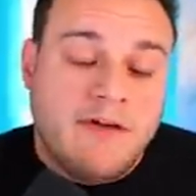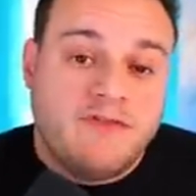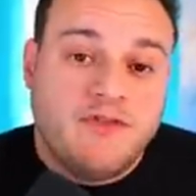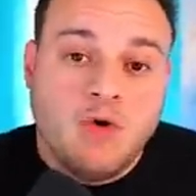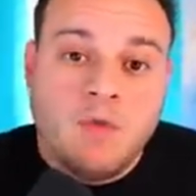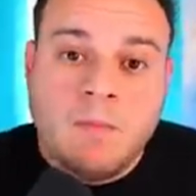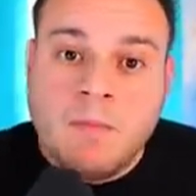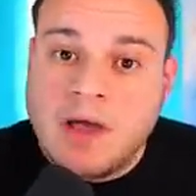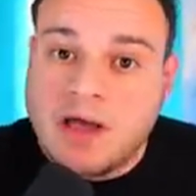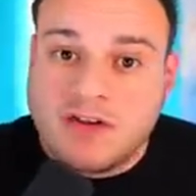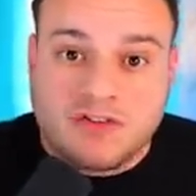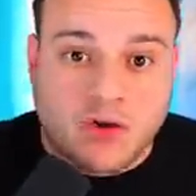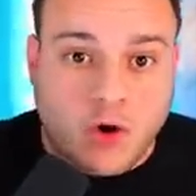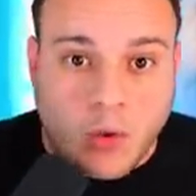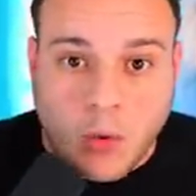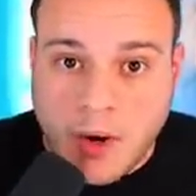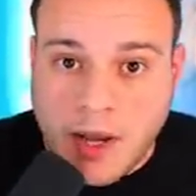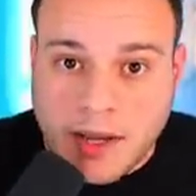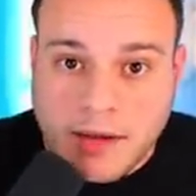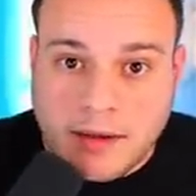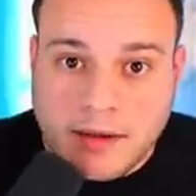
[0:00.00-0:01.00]
If you mix
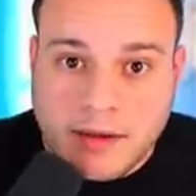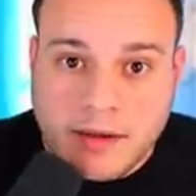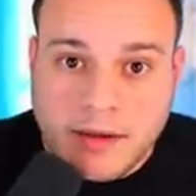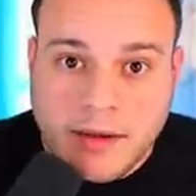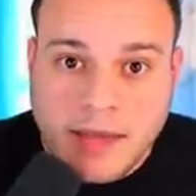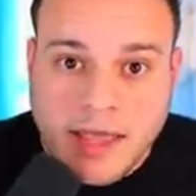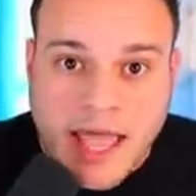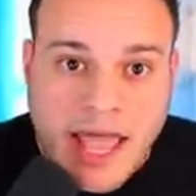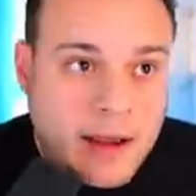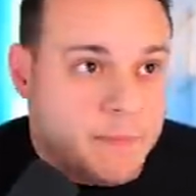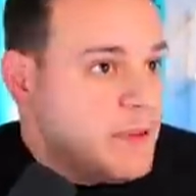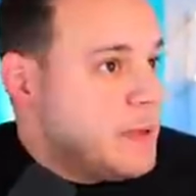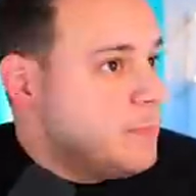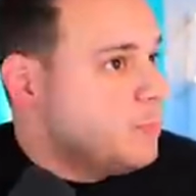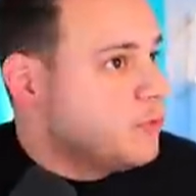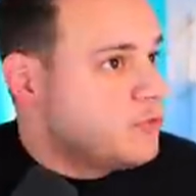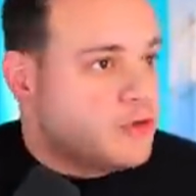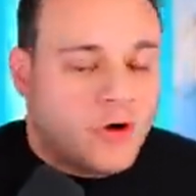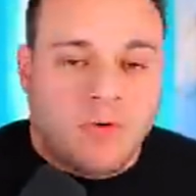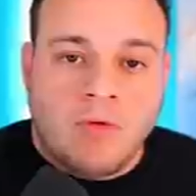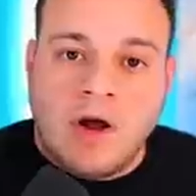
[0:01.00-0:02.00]
quick and
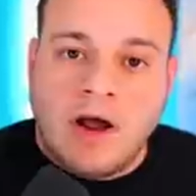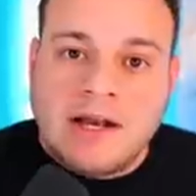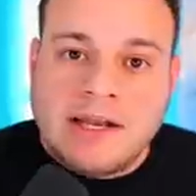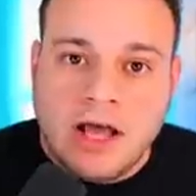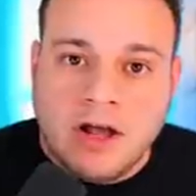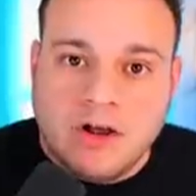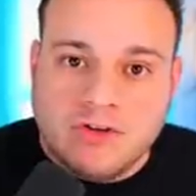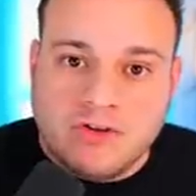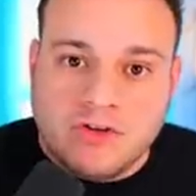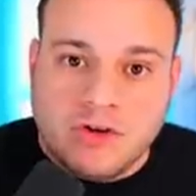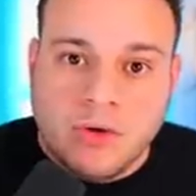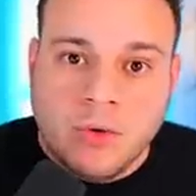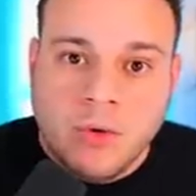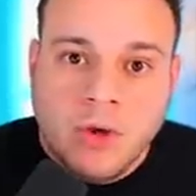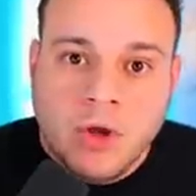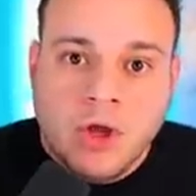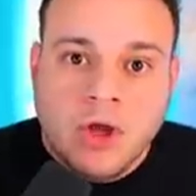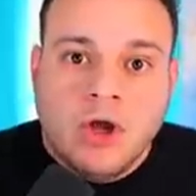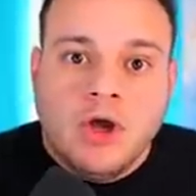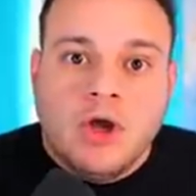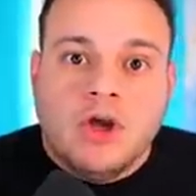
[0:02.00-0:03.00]
people turn around and yell at
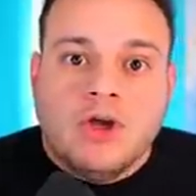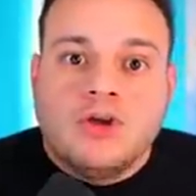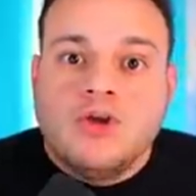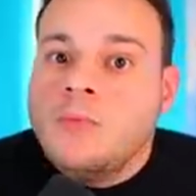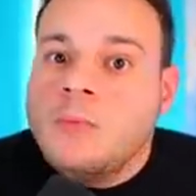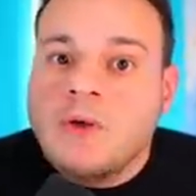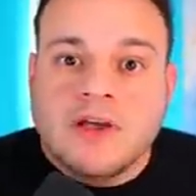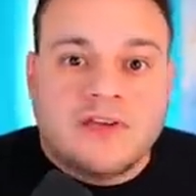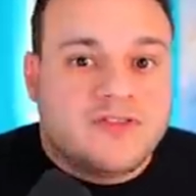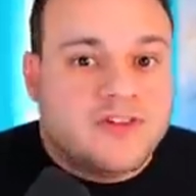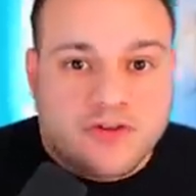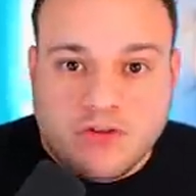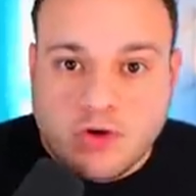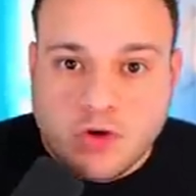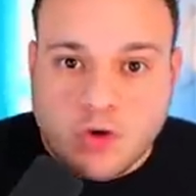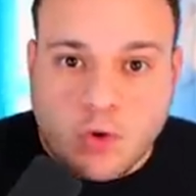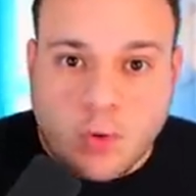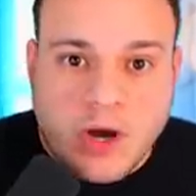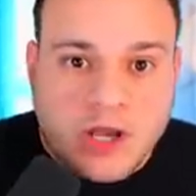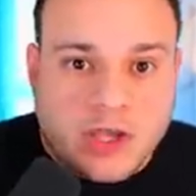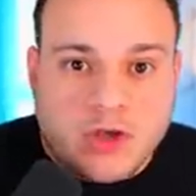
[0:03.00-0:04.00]
you, you mixed
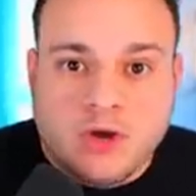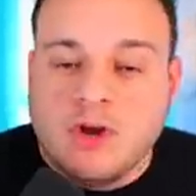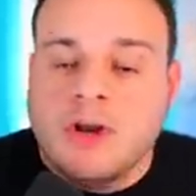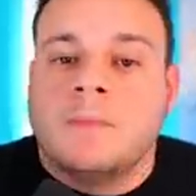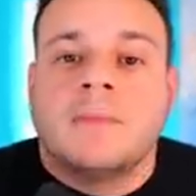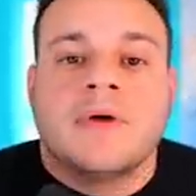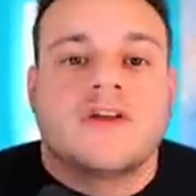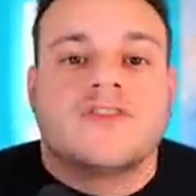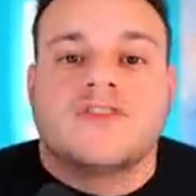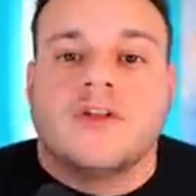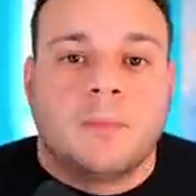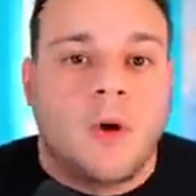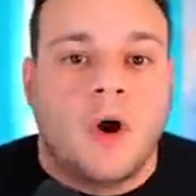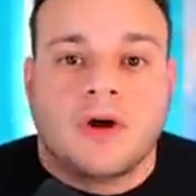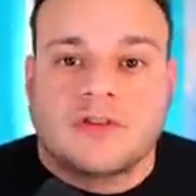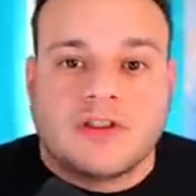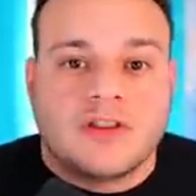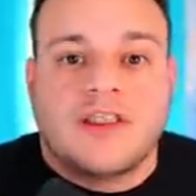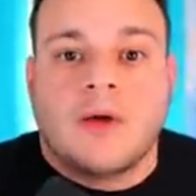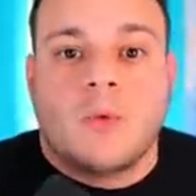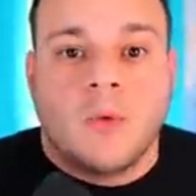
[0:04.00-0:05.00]
it too quick. You didn't mix the
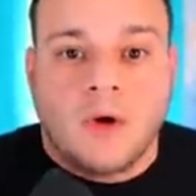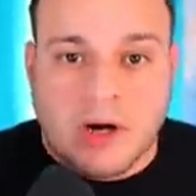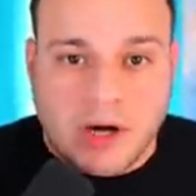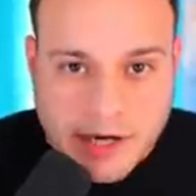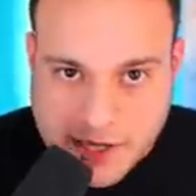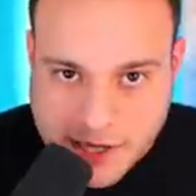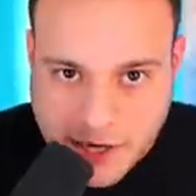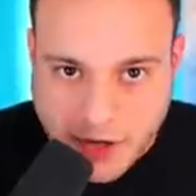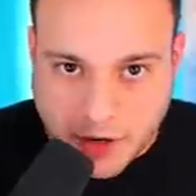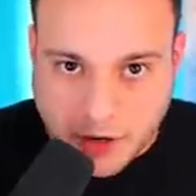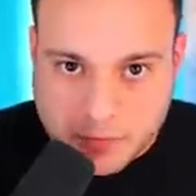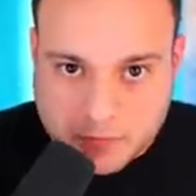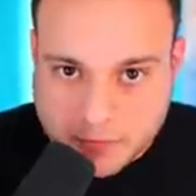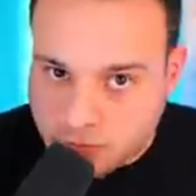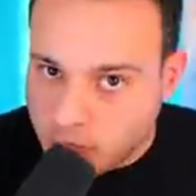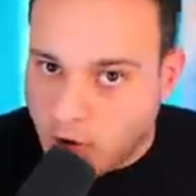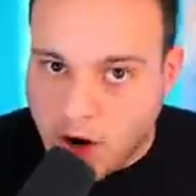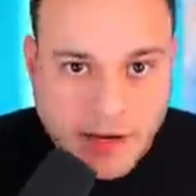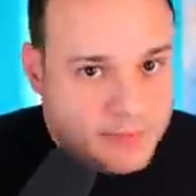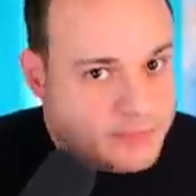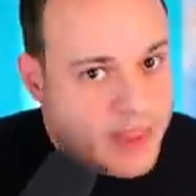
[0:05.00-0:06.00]
part that they wanted to
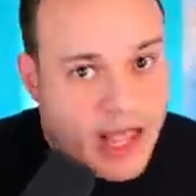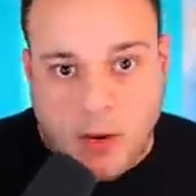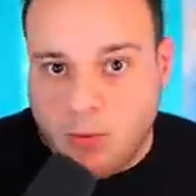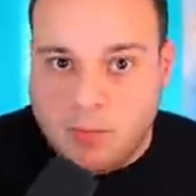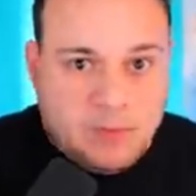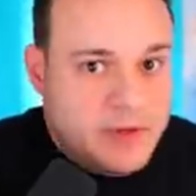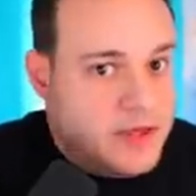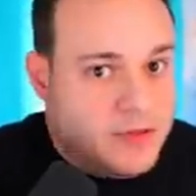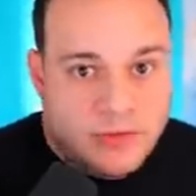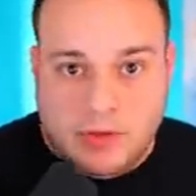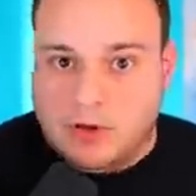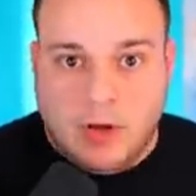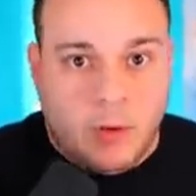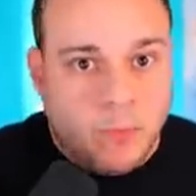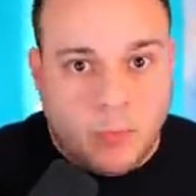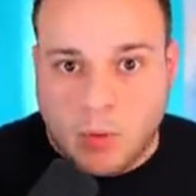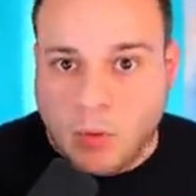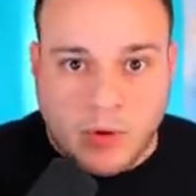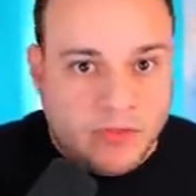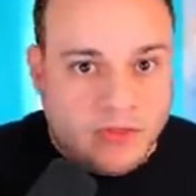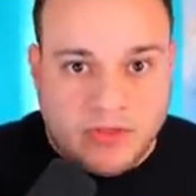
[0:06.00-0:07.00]
hear, right? That would be the
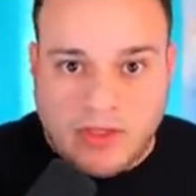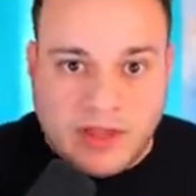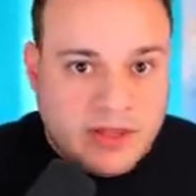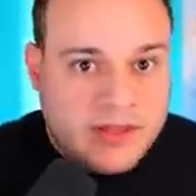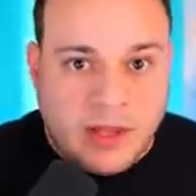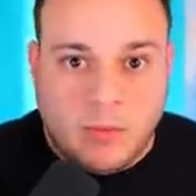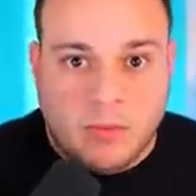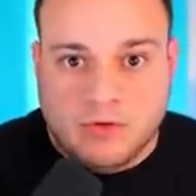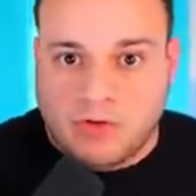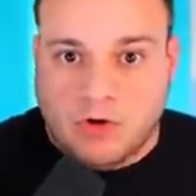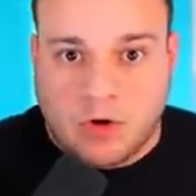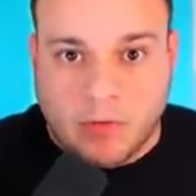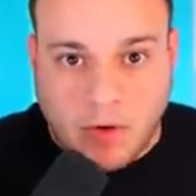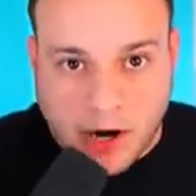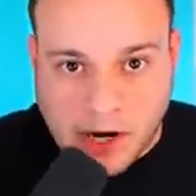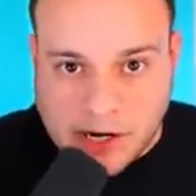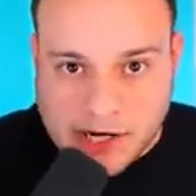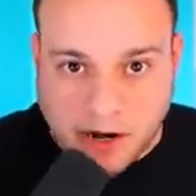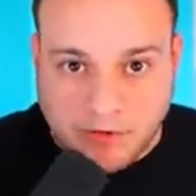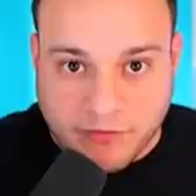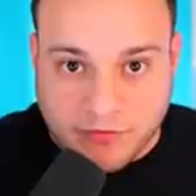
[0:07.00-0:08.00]
number one thing they would turn
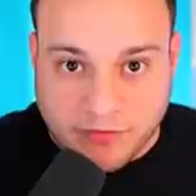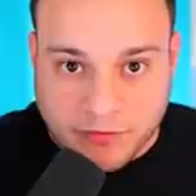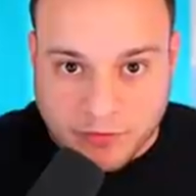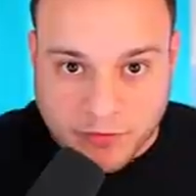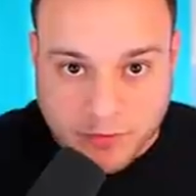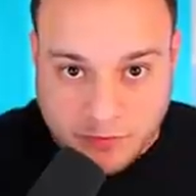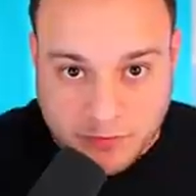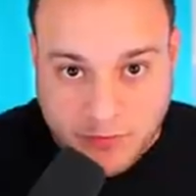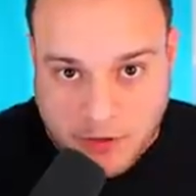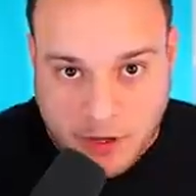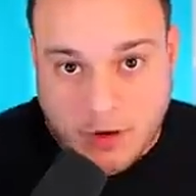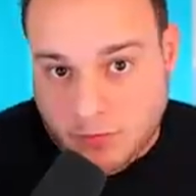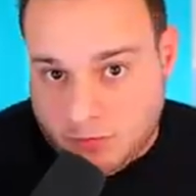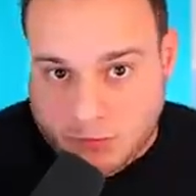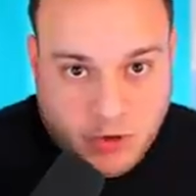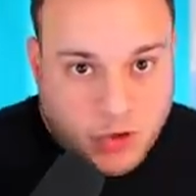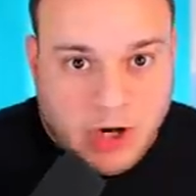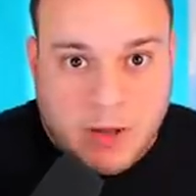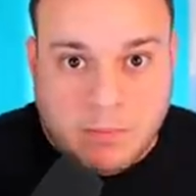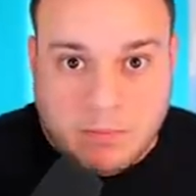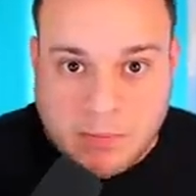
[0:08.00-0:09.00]
around yell, you
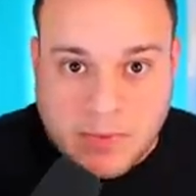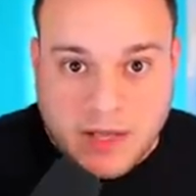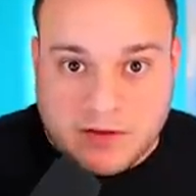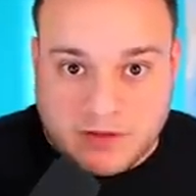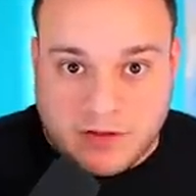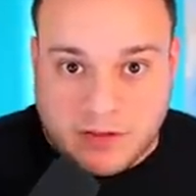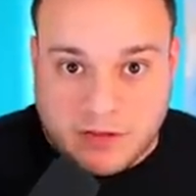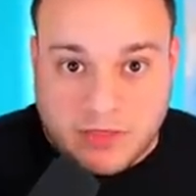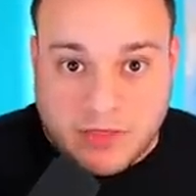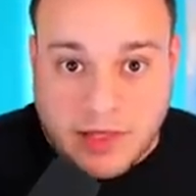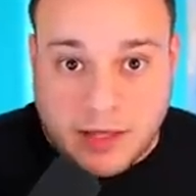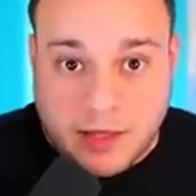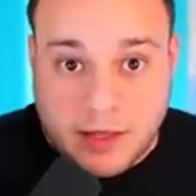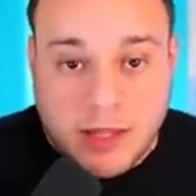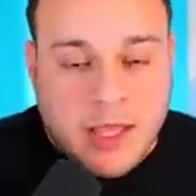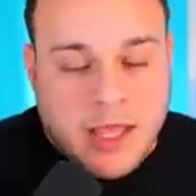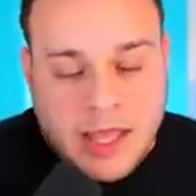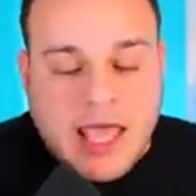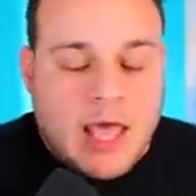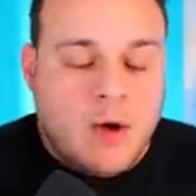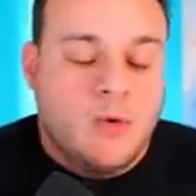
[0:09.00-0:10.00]
know, you didn't mix the
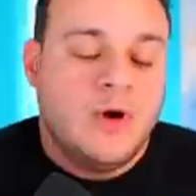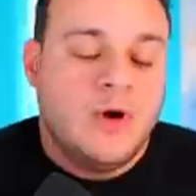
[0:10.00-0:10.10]
thing.